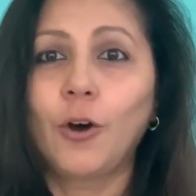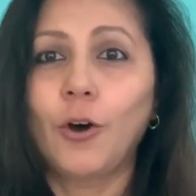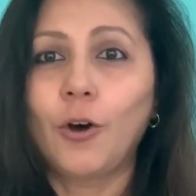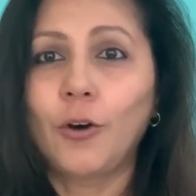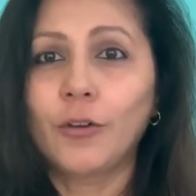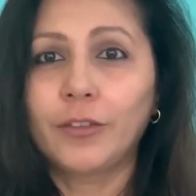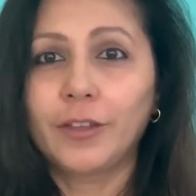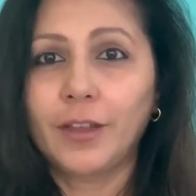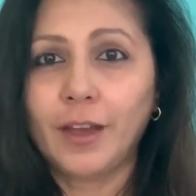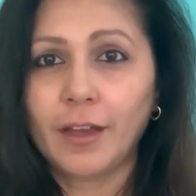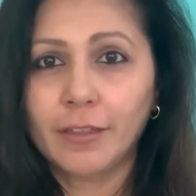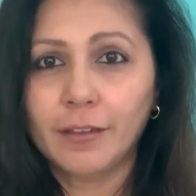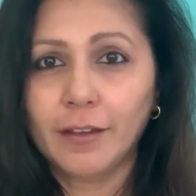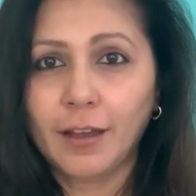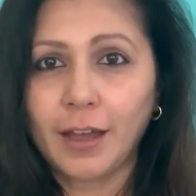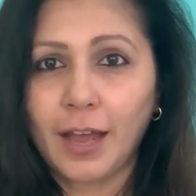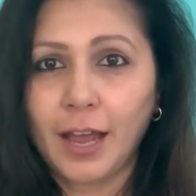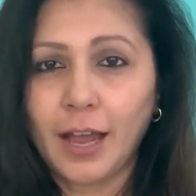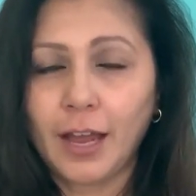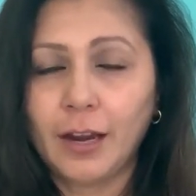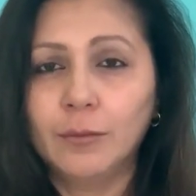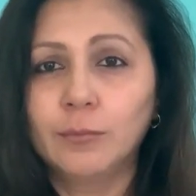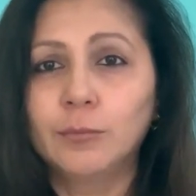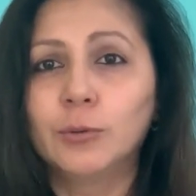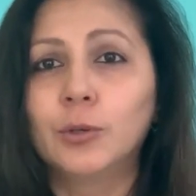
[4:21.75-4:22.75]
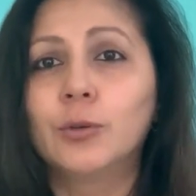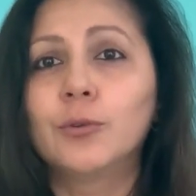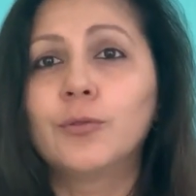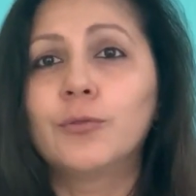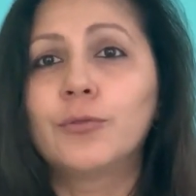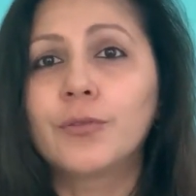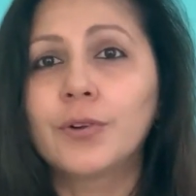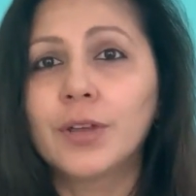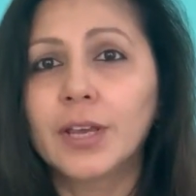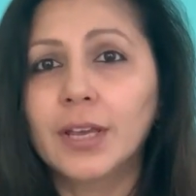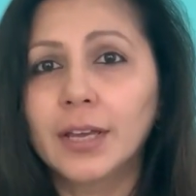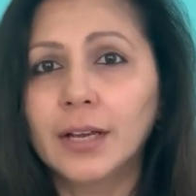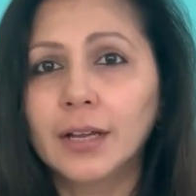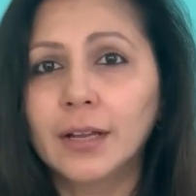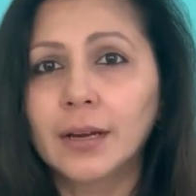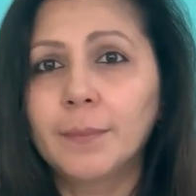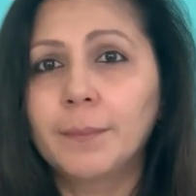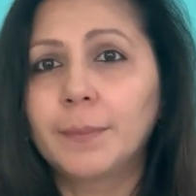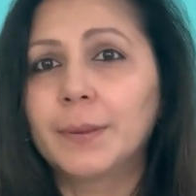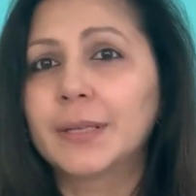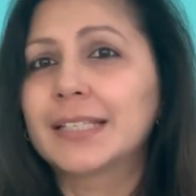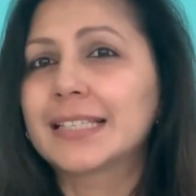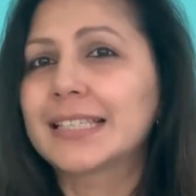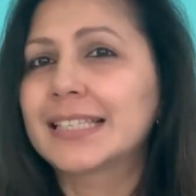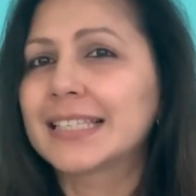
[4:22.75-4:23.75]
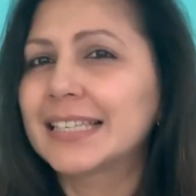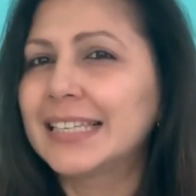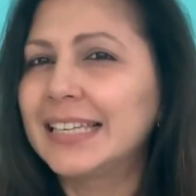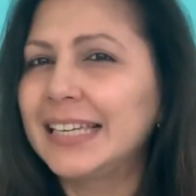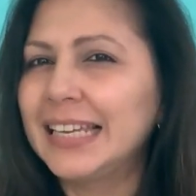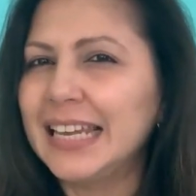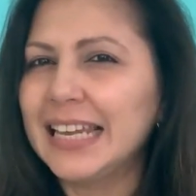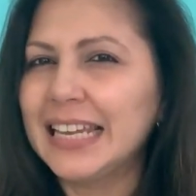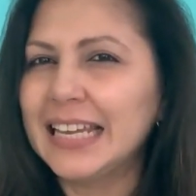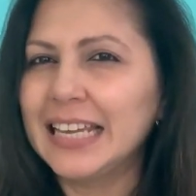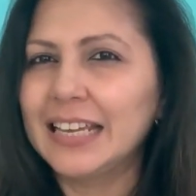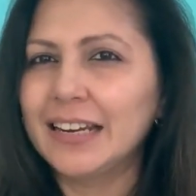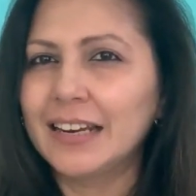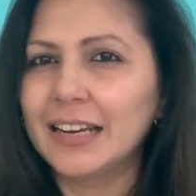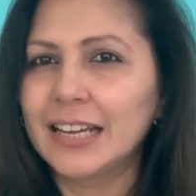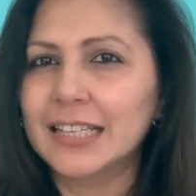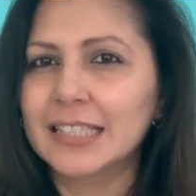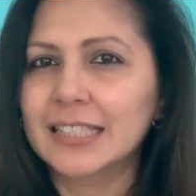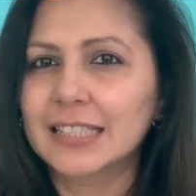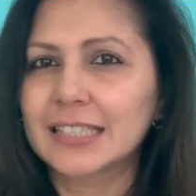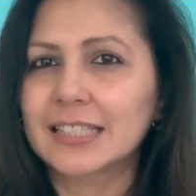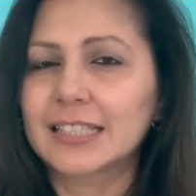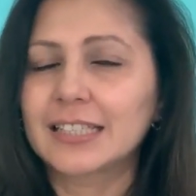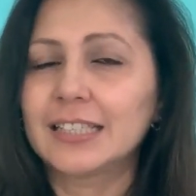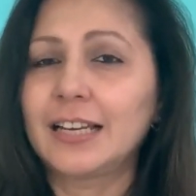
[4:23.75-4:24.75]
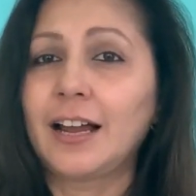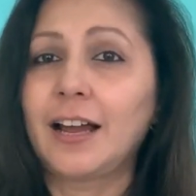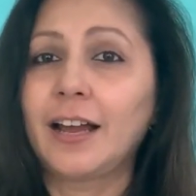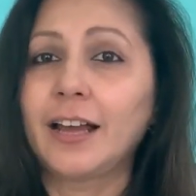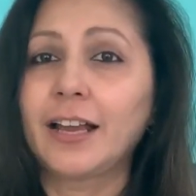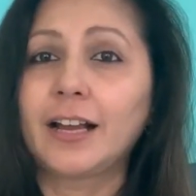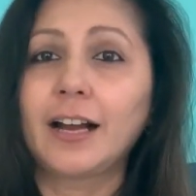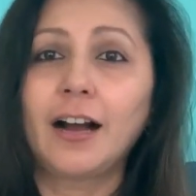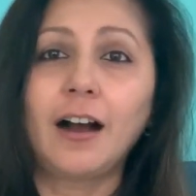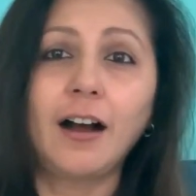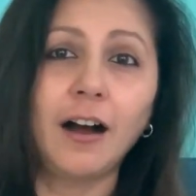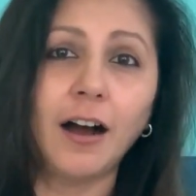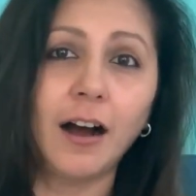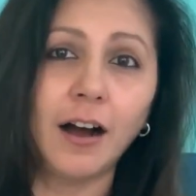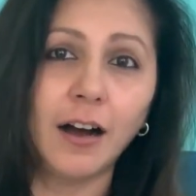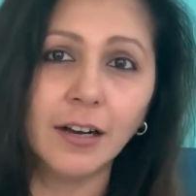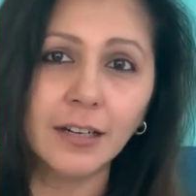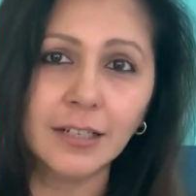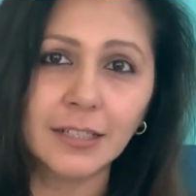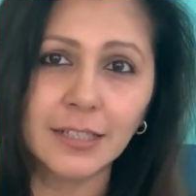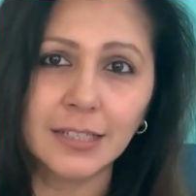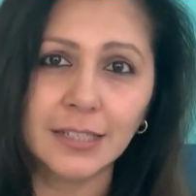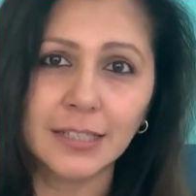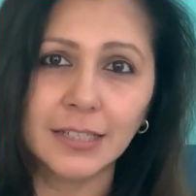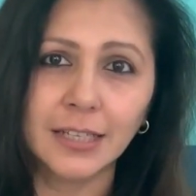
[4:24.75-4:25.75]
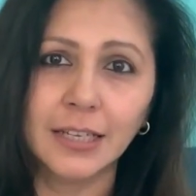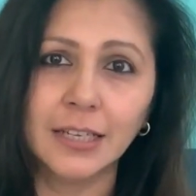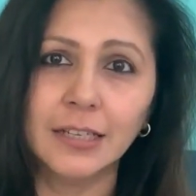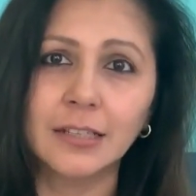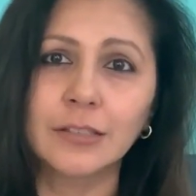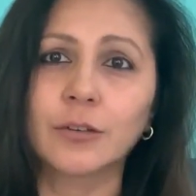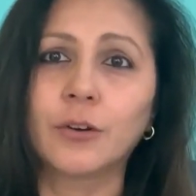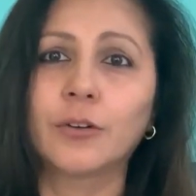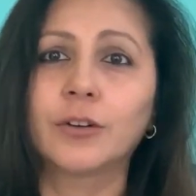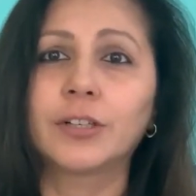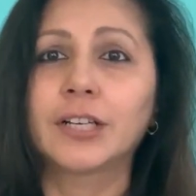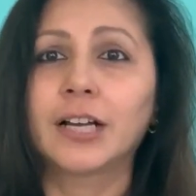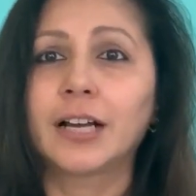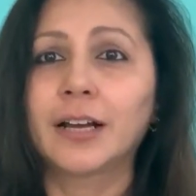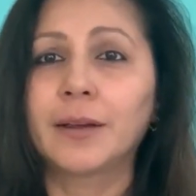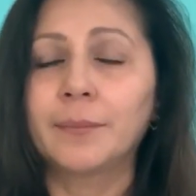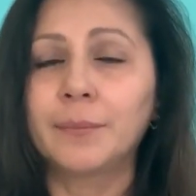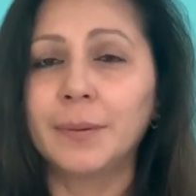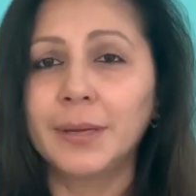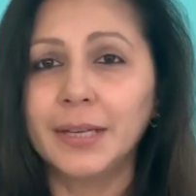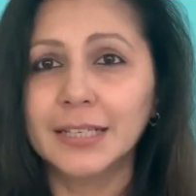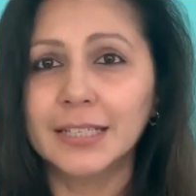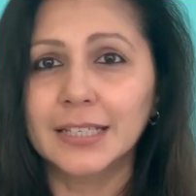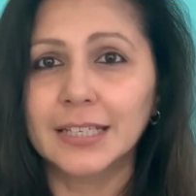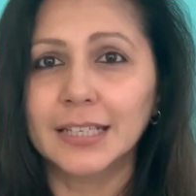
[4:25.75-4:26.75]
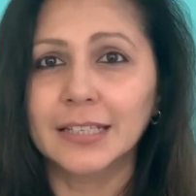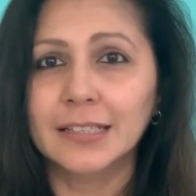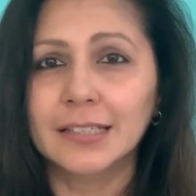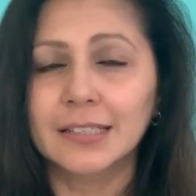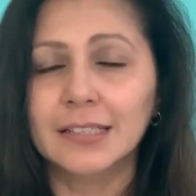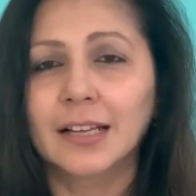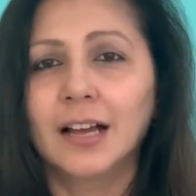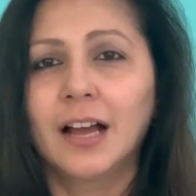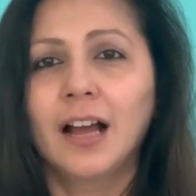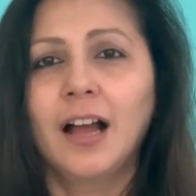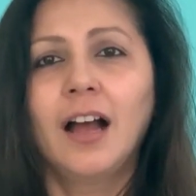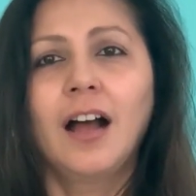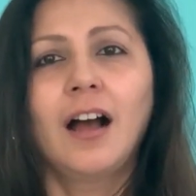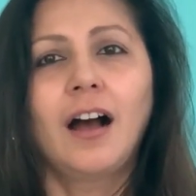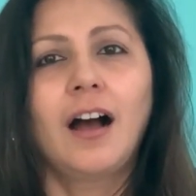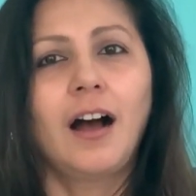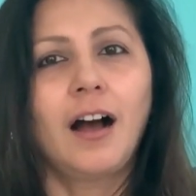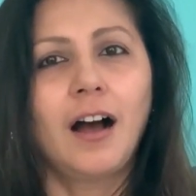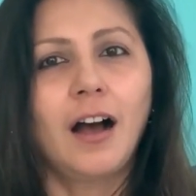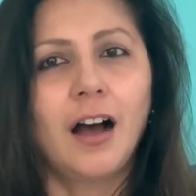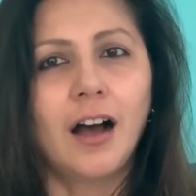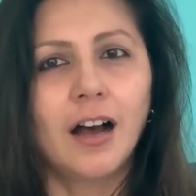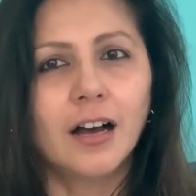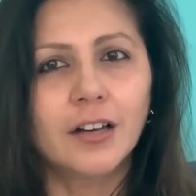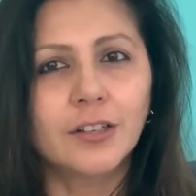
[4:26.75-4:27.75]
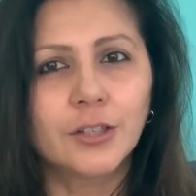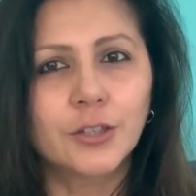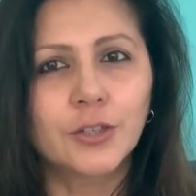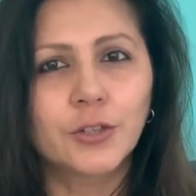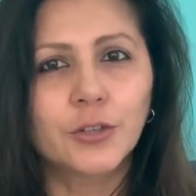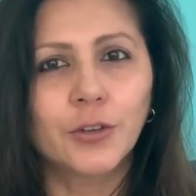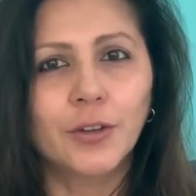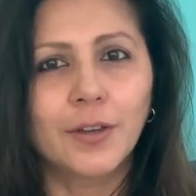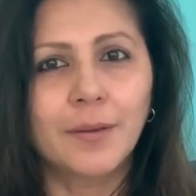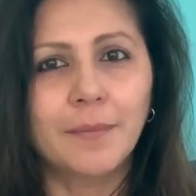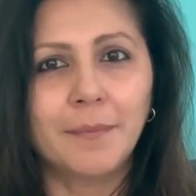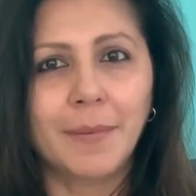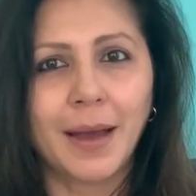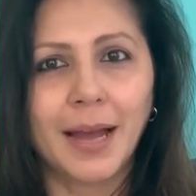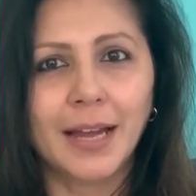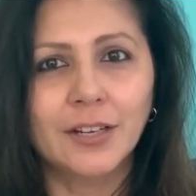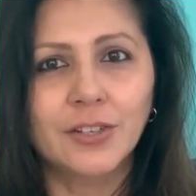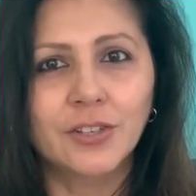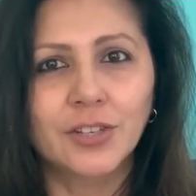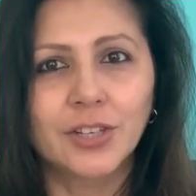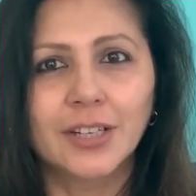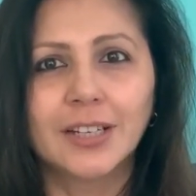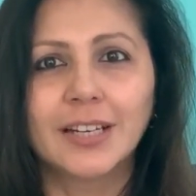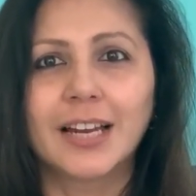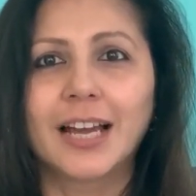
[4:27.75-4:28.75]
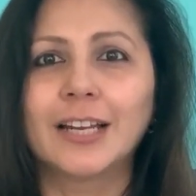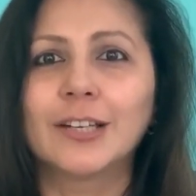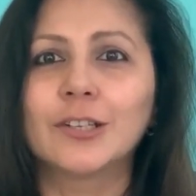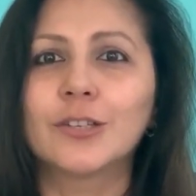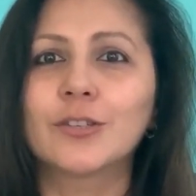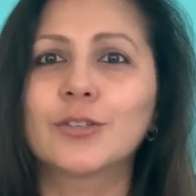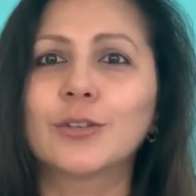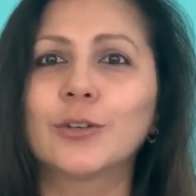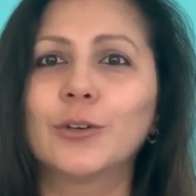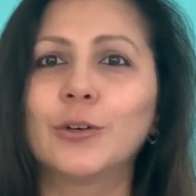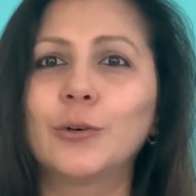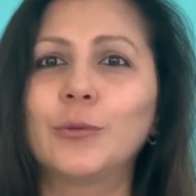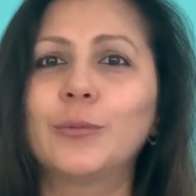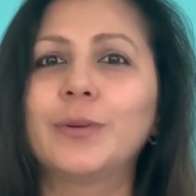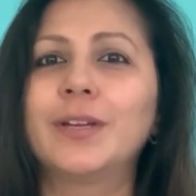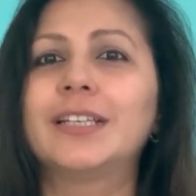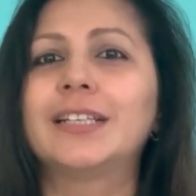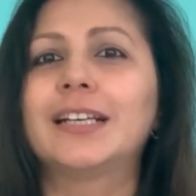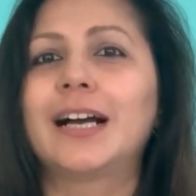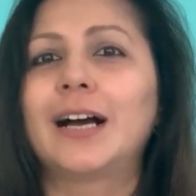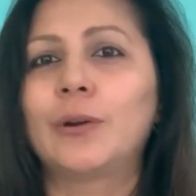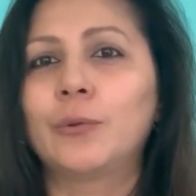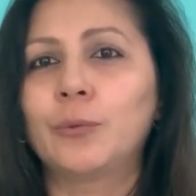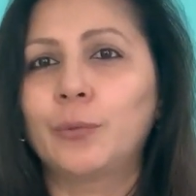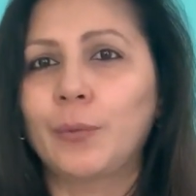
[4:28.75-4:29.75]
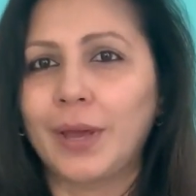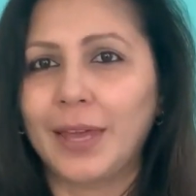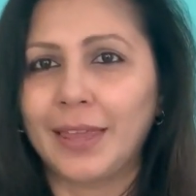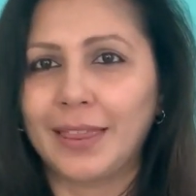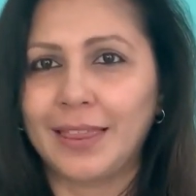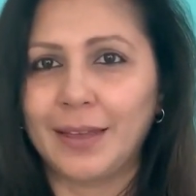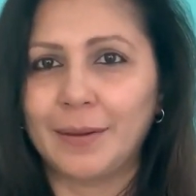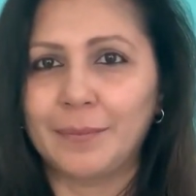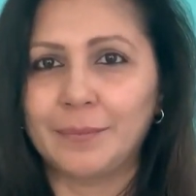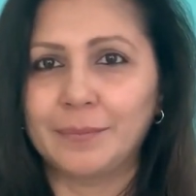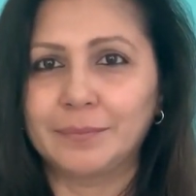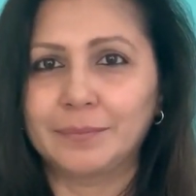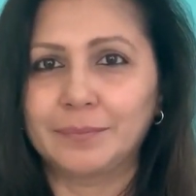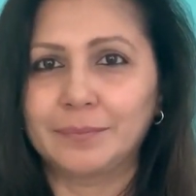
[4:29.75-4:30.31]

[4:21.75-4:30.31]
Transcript: On the other hand, more real but sneaky risks like heart disease or diabetes are harder to imagine, and so we downweigh them.